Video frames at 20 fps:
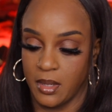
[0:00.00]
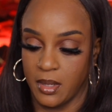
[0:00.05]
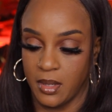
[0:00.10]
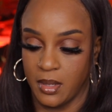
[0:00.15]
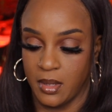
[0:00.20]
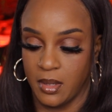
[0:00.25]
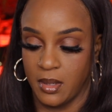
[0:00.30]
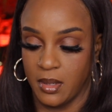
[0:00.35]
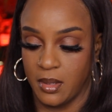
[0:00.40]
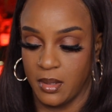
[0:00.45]

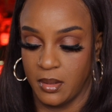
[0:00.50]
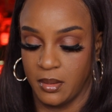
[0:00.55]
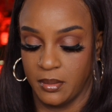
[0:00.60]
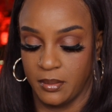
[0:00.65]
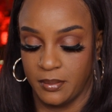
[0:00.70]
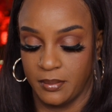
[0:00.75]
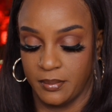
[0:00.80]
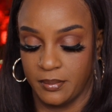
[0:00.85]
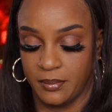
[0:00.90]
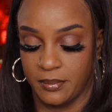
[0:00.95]

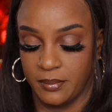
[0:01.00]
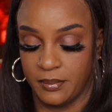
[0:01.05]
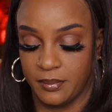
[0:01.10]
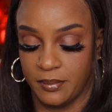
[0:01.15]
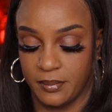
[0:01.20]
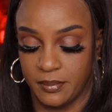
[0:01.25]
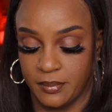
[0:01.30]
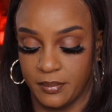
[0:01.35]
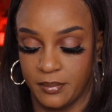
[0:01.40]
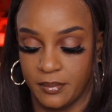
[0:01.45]

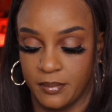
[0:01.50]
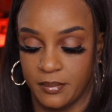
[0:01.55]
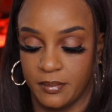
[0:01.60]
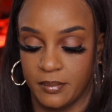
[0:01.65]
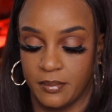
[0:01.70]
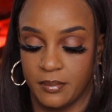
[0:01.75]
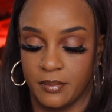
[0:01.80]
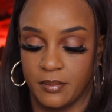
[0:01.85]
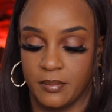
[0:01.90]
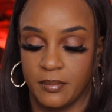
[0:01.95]

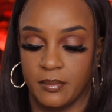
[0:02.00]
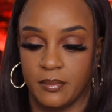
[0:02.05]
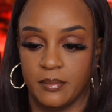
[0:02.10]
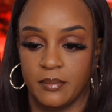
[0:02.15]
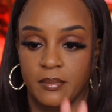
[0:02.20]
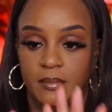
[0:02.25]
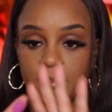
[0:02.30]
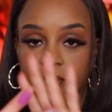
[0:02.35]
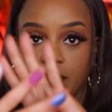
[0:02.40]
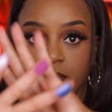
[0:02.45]

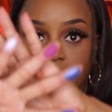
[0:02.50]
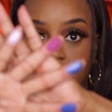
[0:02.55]
Nothing is said.